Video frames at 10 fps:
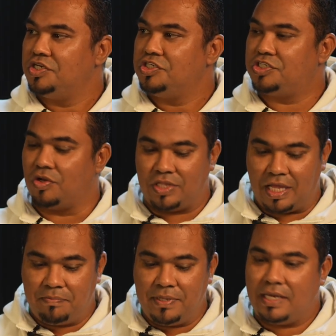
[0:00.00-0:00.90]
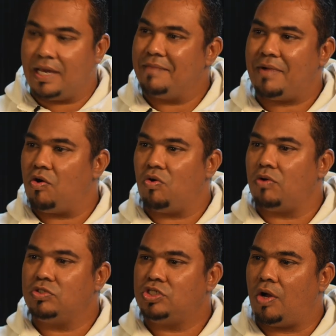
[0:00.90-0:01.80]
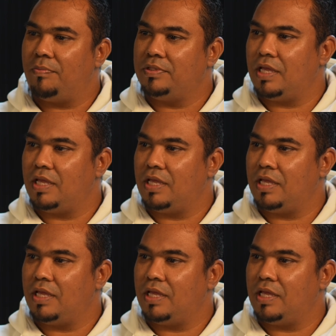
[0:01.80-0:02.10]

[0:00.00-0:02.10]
So that became our shop.